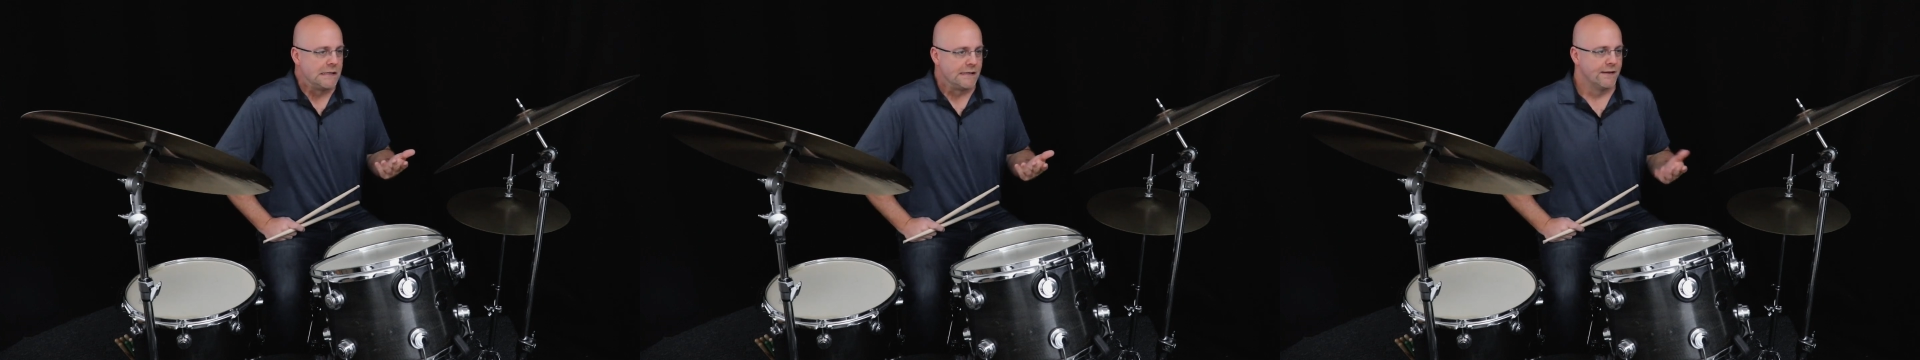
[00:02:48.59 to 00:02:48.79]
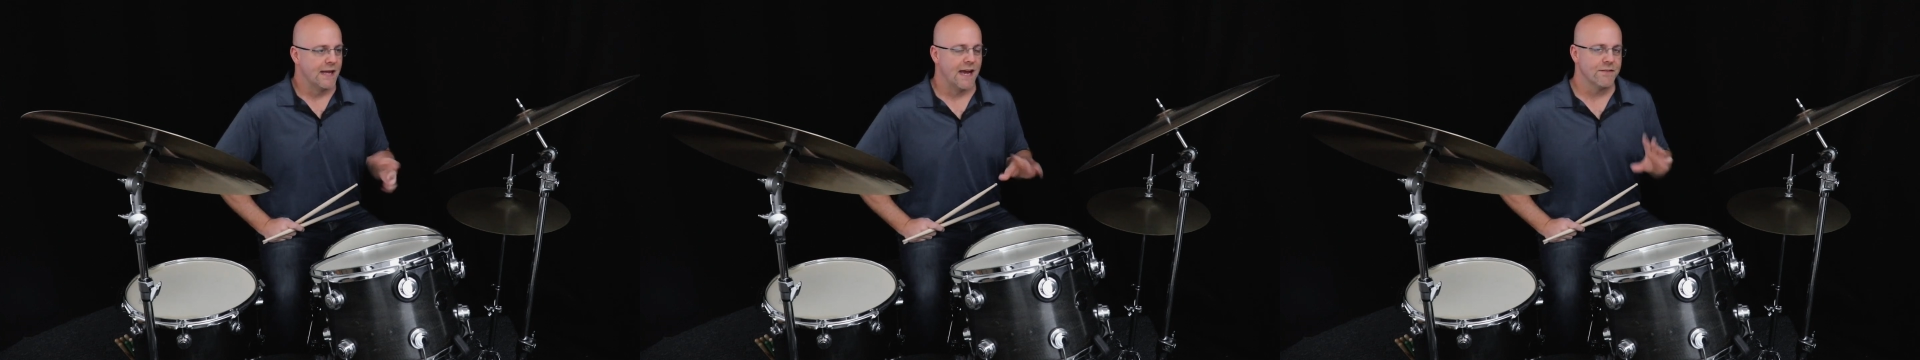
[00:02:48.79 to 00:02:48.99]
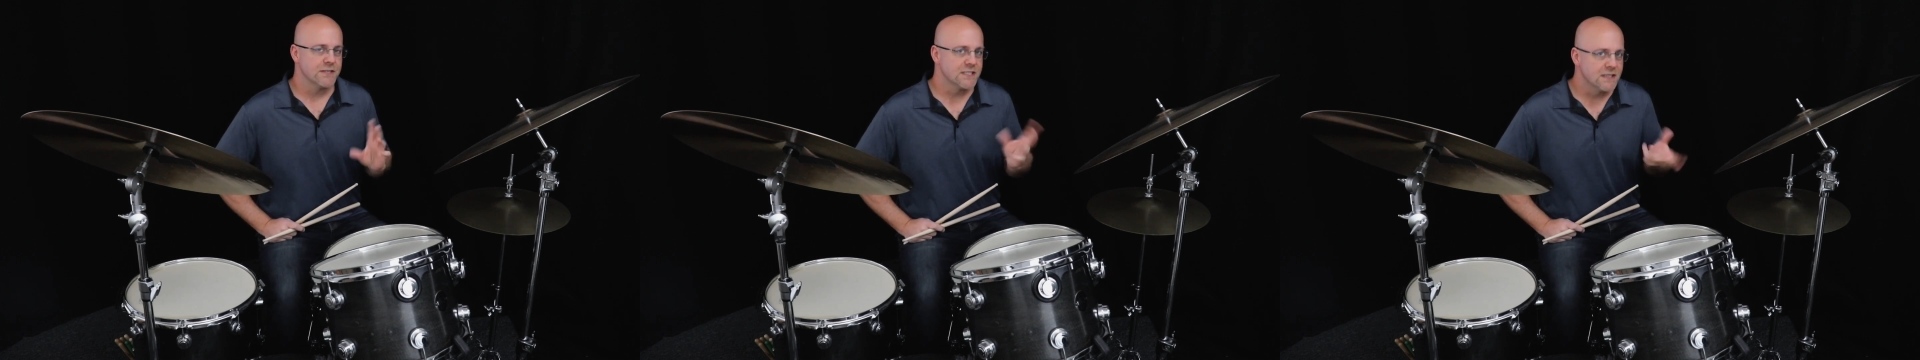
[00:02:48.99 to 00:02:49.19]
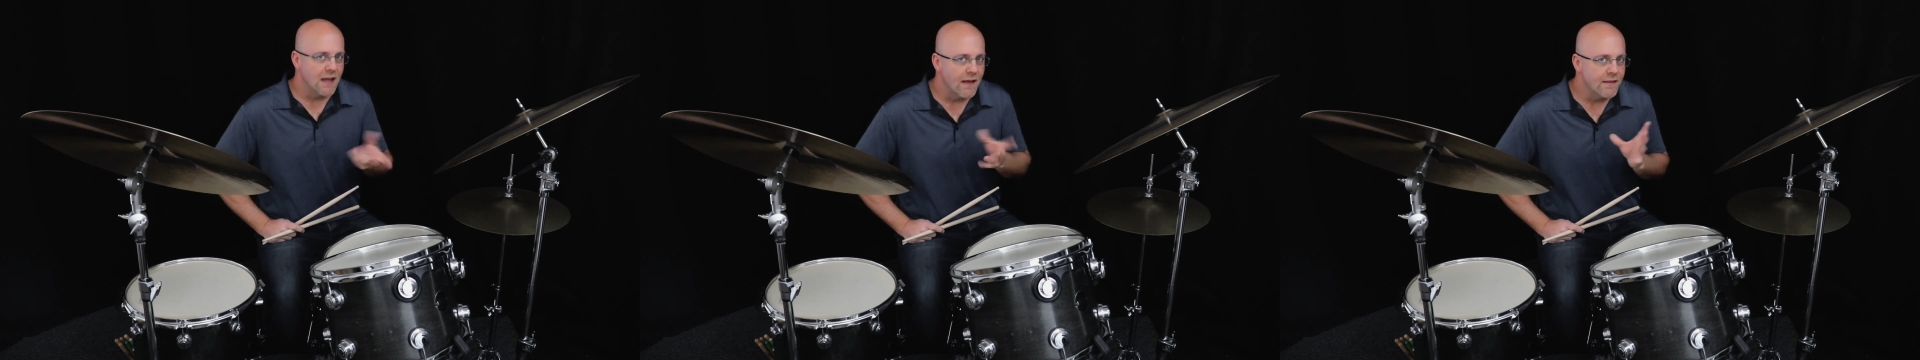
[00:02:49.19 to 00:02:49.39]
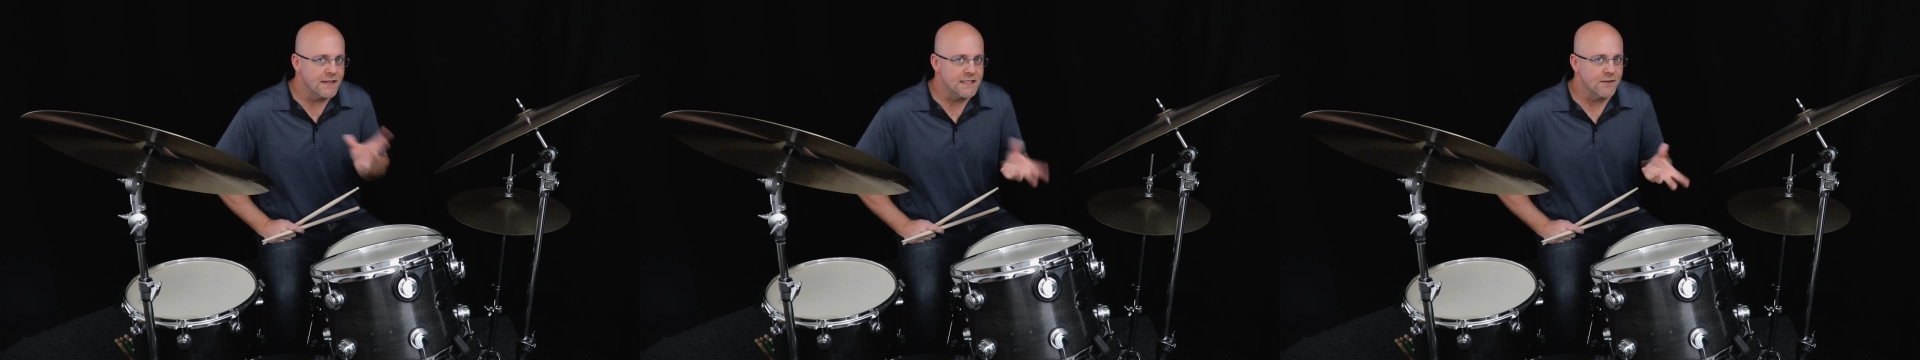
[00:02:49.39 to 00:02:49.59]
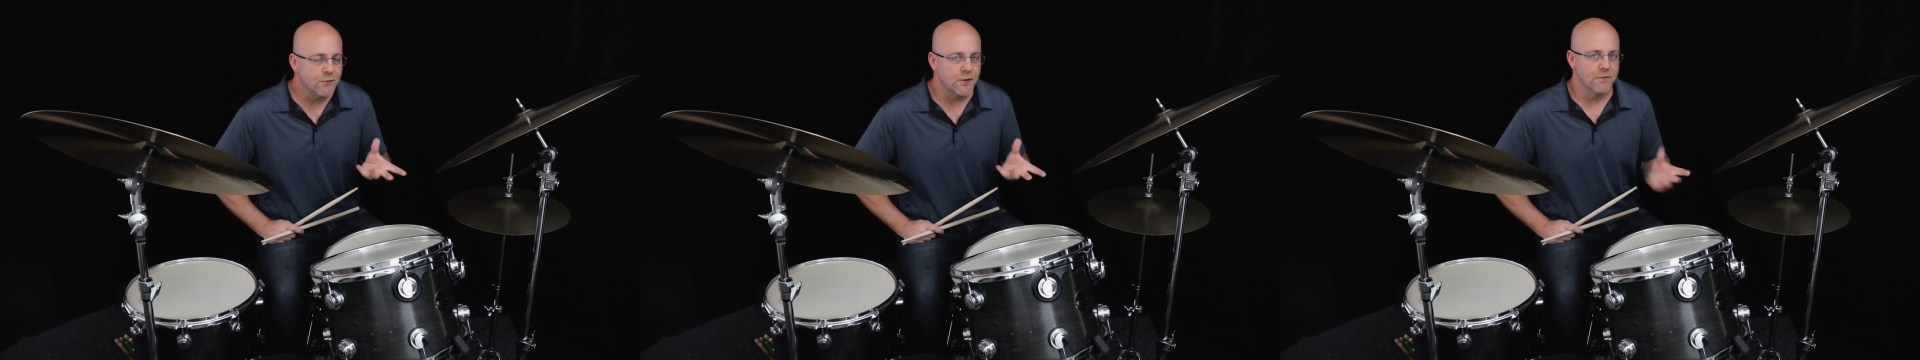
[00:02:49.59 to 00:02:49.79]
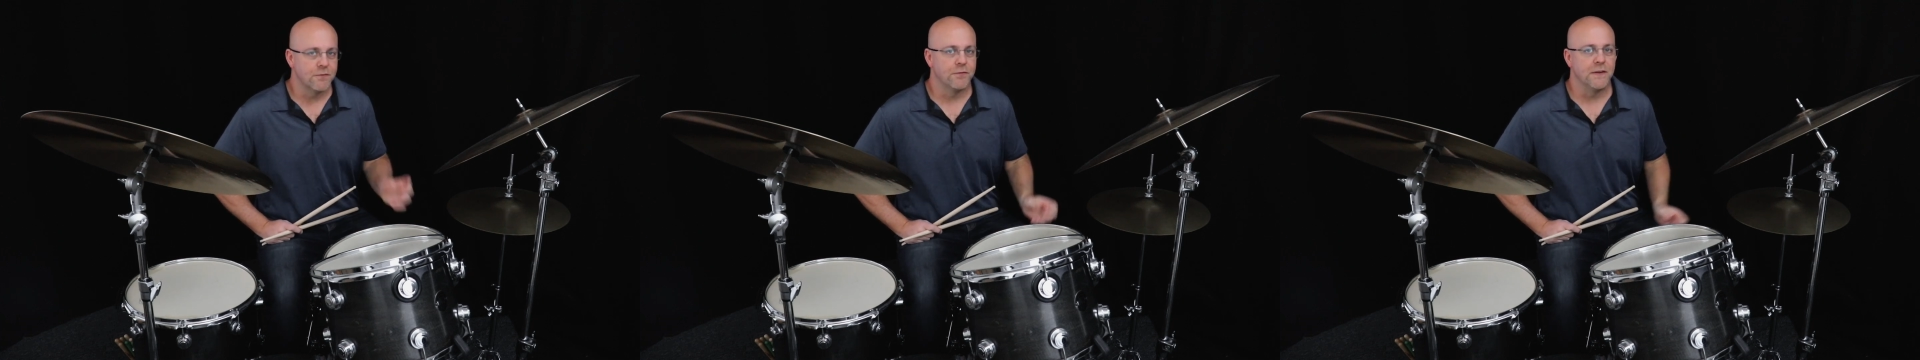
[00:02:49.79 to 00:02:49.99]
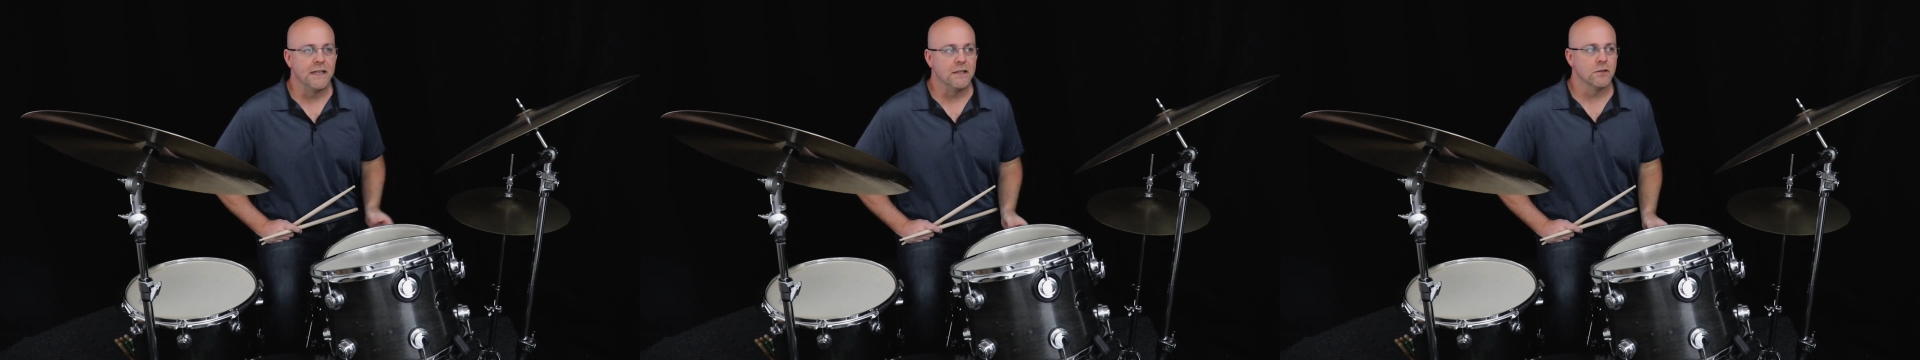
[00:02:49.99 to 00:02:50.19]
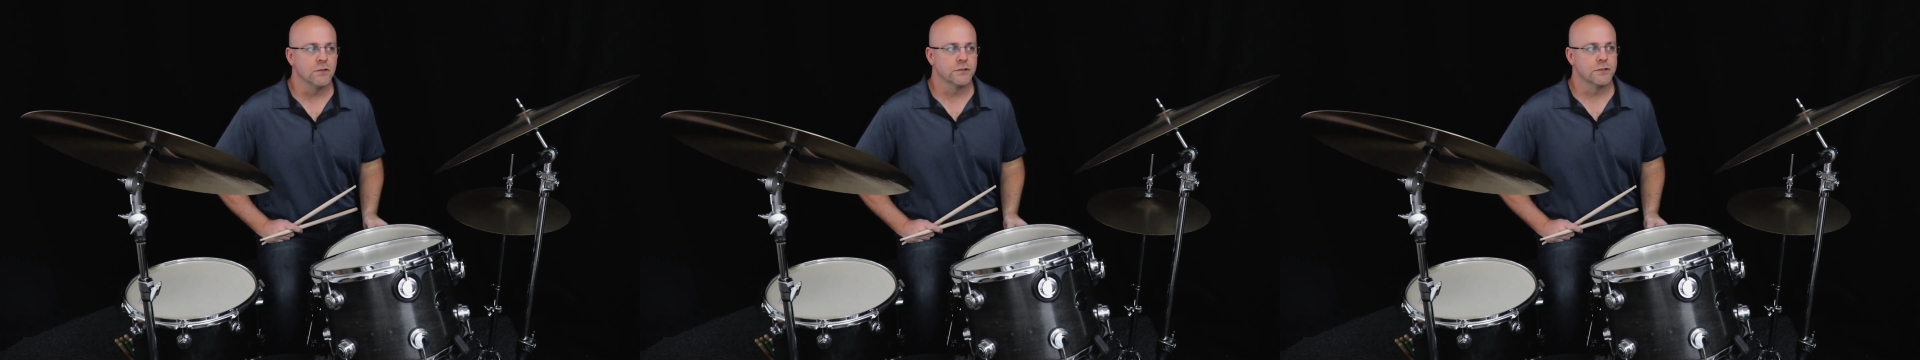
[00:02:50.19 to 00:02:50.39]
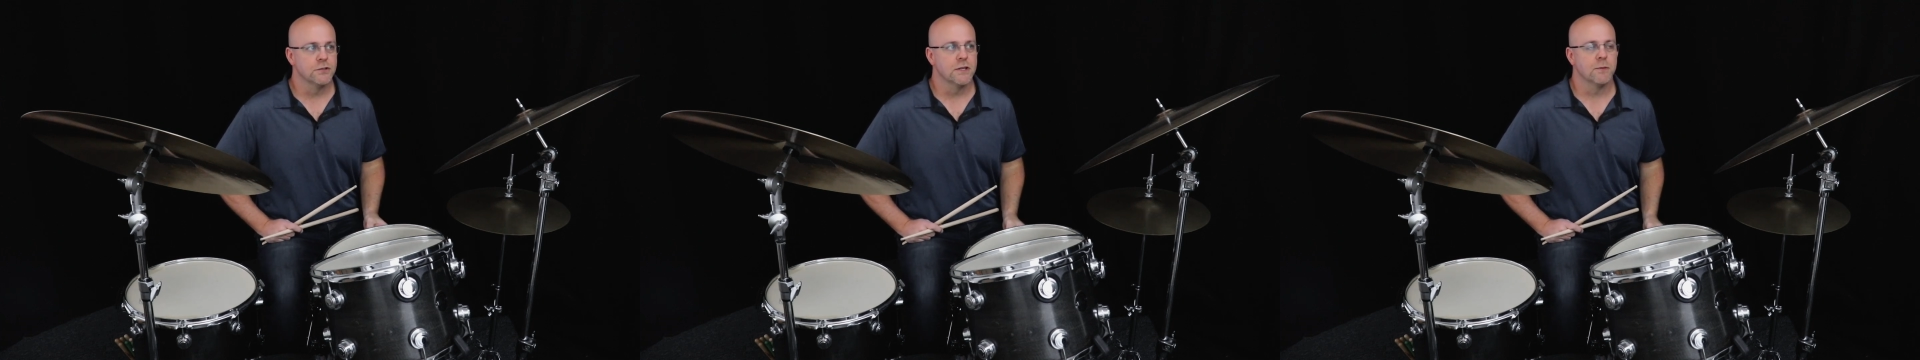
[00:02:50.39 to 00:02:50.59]
They have a slightly different feel
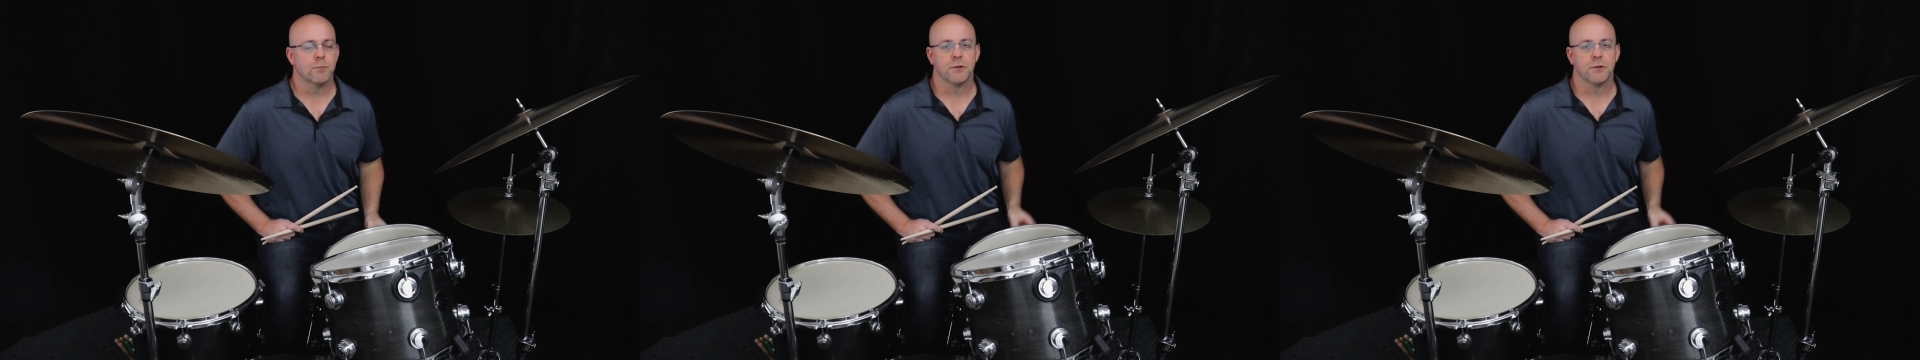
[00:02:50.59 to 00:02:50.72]
to them,